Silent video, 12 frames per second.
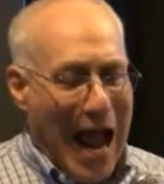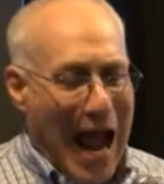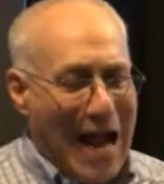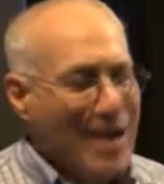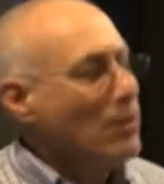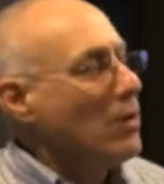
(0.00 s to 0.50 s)

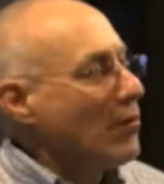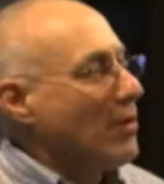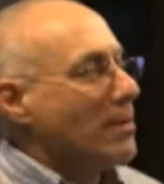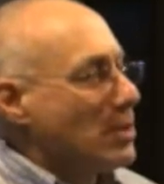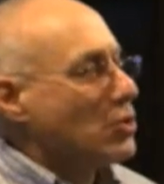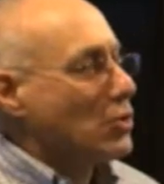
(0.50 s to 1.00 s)
I don't know if I'm
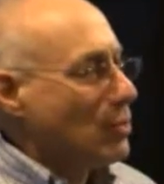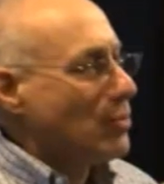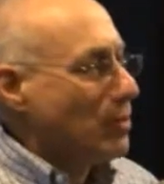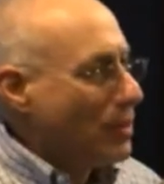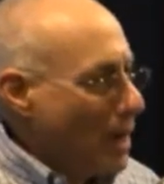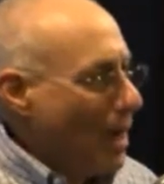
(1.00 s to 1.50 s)
concerned
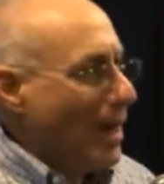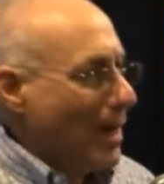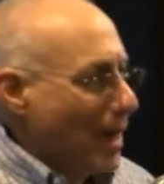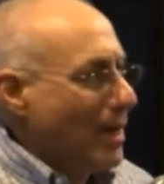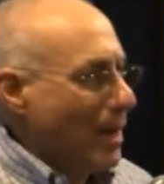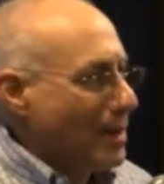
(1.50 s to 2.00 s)
or not.
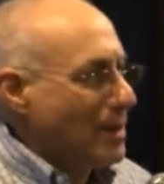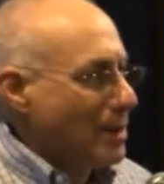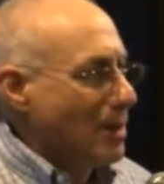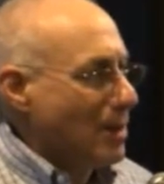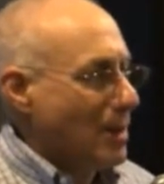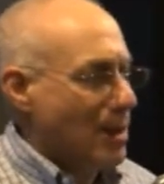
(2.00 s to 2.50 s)
I, I you
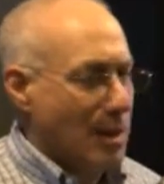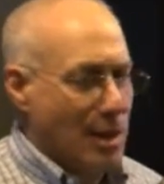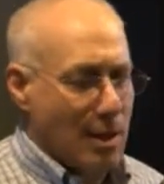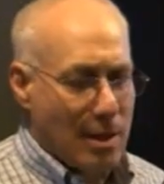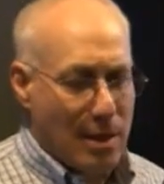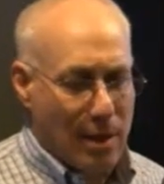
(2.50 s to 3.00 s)
know, uh,
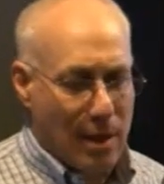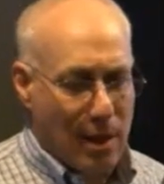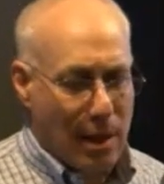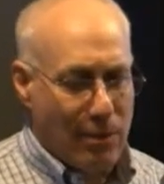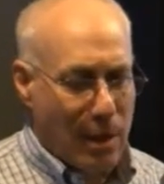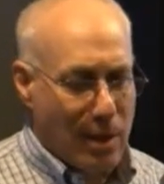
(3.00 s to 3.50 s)

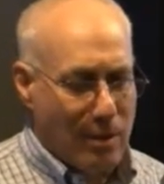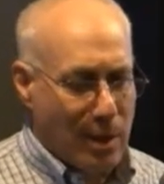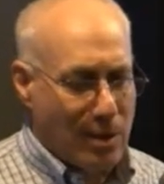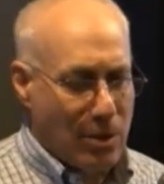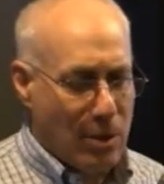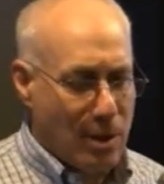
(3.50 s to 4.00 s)
uh I, I, I,
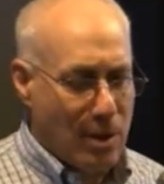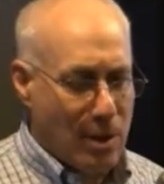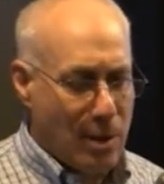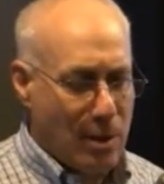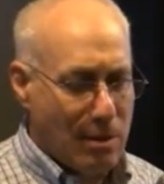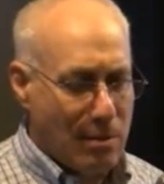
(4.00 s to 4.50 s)
taught,
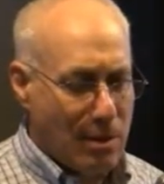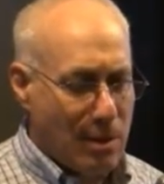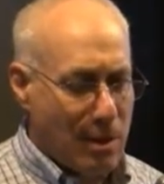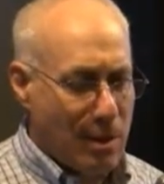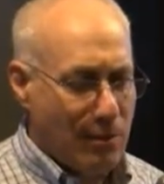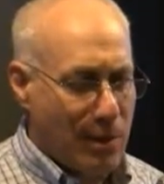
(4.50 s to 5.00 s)
uh,
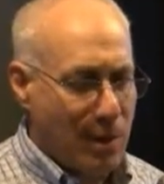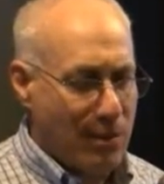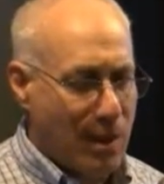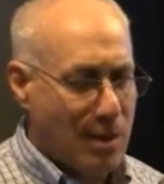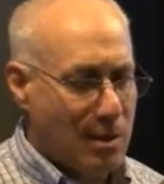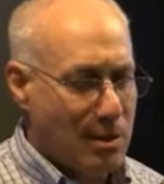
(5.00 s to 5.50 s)
I've, I've
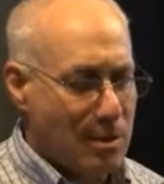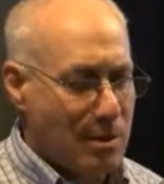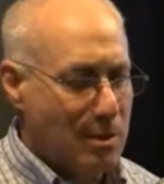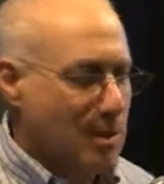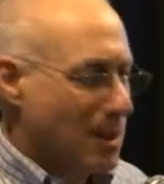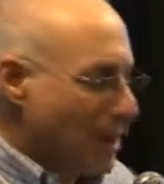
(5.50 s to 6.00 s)
done
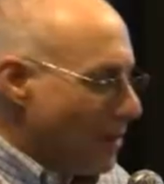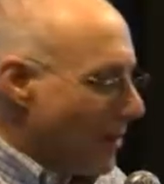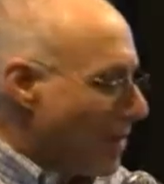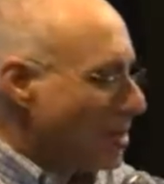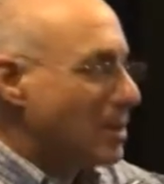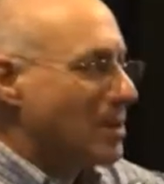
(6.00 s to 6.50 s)
kind of
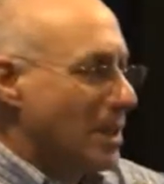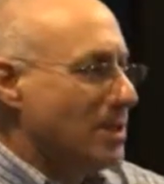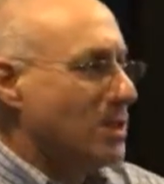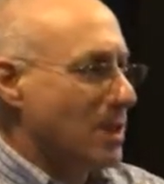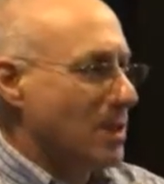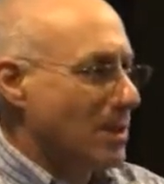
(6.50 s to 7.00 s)
adjunct
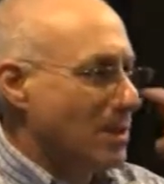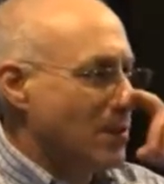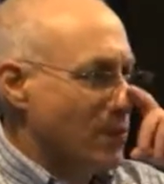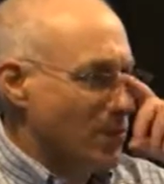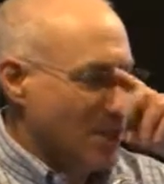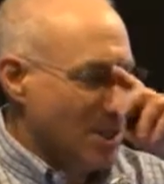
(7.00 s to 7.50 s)
teaching at
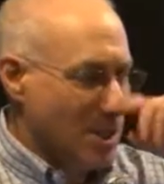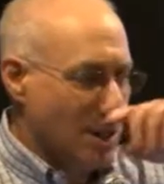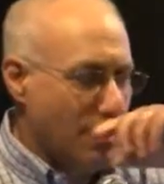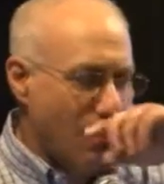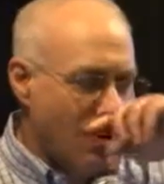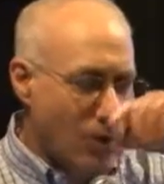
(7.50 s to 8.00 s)
universities, and I
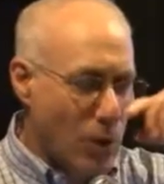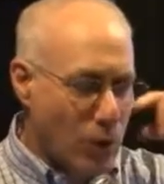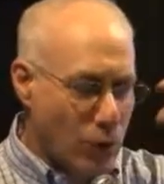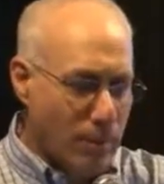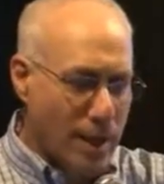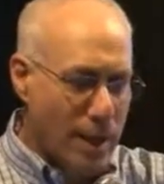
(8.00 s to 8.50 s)
remember going
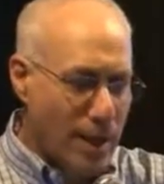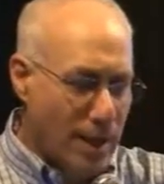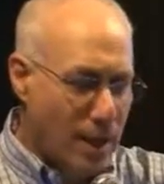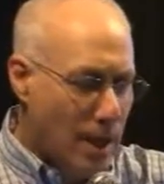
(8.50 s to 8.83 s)
to a meeting